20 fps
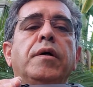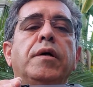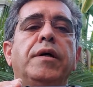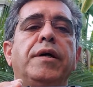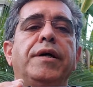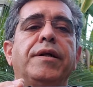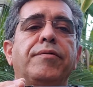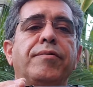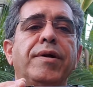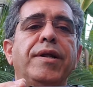
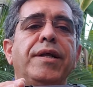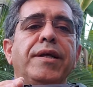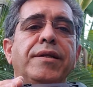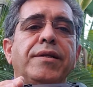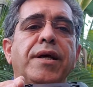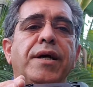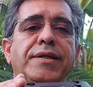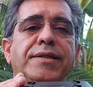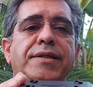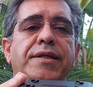It really
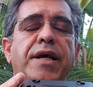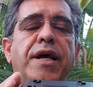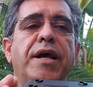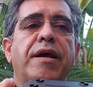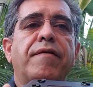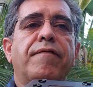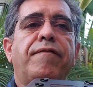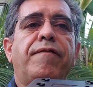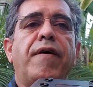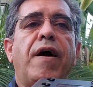does
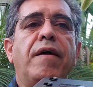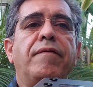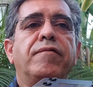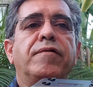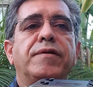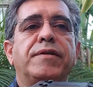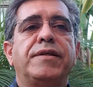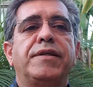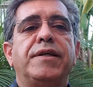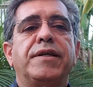take 5 or
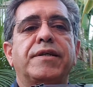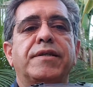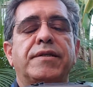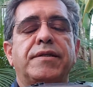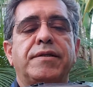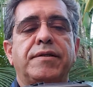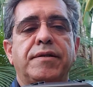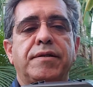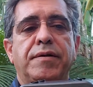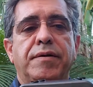
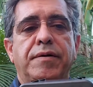6